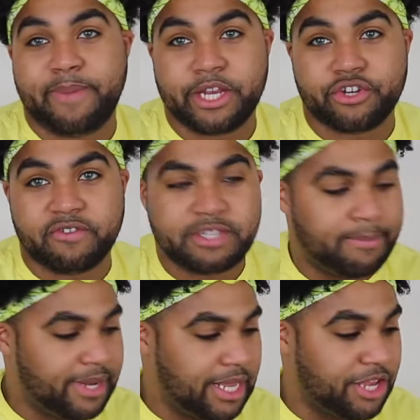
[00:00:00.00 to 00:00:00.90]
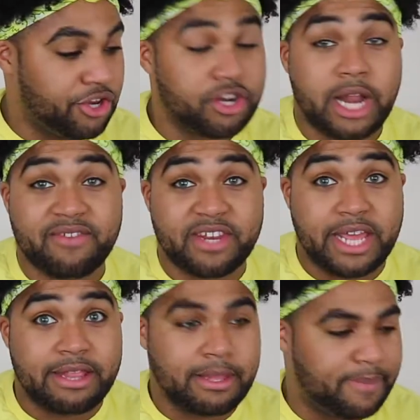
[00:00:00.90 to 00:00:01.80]
a picture of somebody and you're not even
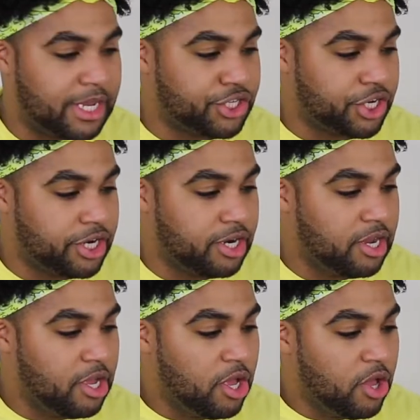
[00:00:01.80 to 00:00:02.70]
in the picture,